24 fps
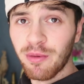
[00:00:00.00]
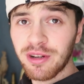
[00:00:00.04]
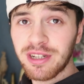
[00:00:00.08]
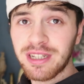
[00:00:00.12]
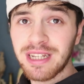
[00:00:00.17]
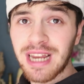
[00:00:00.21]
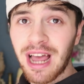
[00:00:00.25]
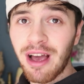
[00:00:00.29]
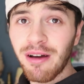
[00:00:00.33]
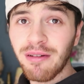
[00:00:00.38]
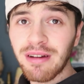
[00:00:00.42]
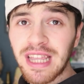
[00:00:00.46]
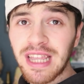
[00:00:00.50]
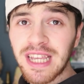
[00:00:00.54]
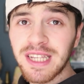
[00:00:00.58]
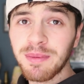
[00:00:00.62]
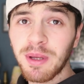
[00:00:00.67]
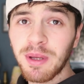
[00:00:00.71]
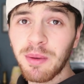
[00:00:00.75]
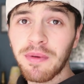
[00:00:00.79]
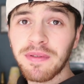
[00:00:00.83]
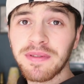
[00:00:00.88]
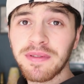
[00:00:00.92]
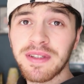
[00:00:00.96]
which now leaves
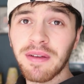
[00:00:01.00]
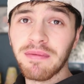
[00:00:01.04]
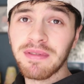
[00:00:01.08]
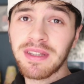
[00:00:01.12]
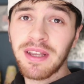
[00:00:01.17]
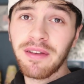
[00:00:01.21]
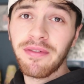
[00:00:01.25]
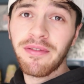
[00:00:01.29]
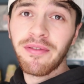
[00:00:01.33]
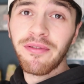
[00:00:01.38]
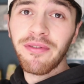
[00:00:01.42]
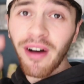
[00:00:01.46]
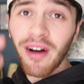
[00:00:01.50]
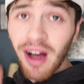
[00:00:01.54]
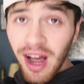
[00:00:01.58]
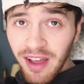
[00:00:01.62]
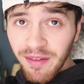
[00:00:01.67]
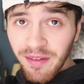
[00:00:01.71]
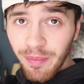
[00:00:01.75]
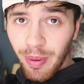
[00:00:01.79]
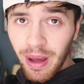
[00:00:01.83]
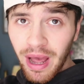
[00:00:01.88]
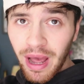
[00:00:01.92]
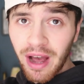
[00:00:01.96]
me with
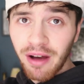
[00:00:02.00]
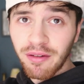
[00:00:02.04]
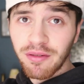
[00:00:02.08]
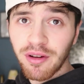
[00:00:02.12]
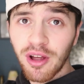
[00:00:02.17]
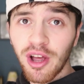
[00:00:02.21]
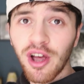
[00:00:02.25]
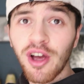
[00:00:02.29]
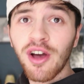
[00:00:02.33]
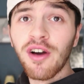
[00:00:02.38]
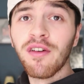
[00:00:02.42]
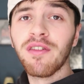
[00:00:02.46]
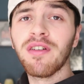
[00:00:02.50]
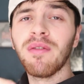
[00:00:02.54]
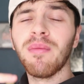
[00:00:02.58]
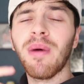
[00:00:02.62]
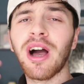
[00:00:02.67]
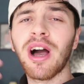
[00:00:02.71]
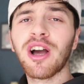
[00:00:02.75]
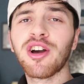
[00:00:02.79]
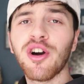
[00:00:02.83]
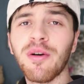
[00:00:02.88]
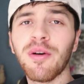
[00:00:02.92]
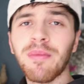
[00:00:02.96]
£75 for
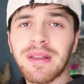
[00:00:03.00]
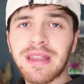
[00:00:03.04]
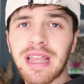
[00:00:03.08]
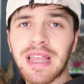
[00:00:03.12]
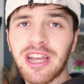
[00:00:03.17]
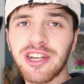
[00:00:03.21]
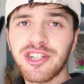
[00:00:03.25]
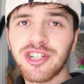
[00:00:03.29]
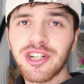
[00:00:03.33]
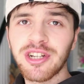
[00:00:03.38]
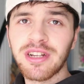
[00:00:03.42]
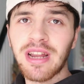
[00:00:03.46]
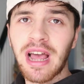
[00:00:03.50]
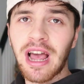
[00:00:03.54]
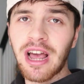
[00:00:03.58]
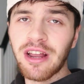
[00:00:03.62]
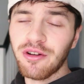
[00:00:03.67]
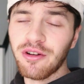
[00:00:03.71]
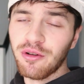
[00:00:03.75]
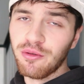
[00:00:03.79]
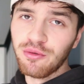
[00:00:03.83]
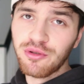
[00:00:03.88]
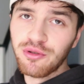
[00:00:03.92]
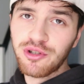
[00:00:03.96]
my accommodation
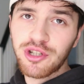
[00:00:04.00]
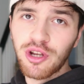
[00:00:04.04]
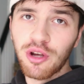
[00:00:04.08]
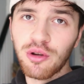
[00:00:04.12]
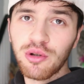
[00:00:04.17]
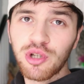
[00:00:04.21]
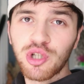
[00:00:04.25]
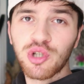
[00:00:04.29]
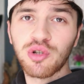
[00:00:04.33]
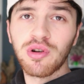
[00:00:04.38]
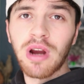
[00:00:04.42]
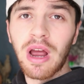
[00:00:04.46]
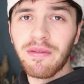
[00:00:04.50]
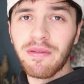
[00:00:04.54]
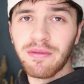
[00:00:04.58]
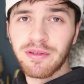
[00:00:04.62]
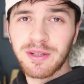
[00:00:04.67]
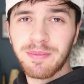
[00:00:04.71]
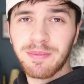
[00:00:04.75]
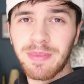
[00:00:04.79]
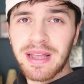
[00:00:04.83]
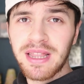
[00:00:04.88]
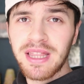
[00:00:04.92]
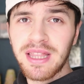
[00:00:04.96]
and also travel
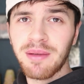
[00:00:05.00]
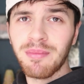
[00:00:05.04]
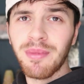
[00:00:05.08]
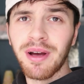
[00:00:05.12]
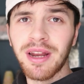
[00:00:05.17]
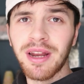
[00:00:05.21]
spending